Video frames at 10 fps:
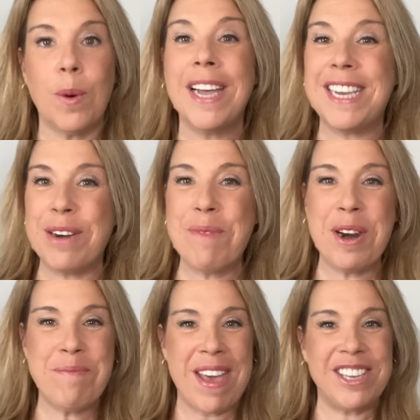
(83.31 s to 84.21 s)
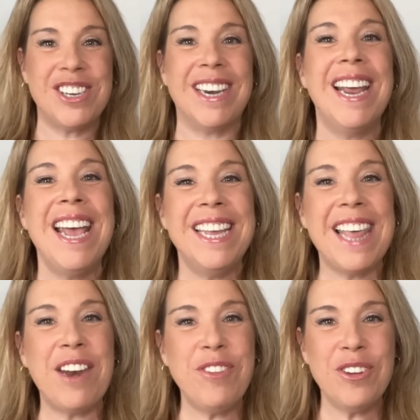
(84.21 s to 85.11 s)
I did wanna mention
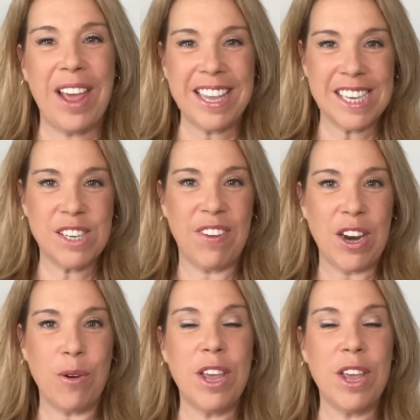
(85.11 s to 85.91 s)
that if you like this video,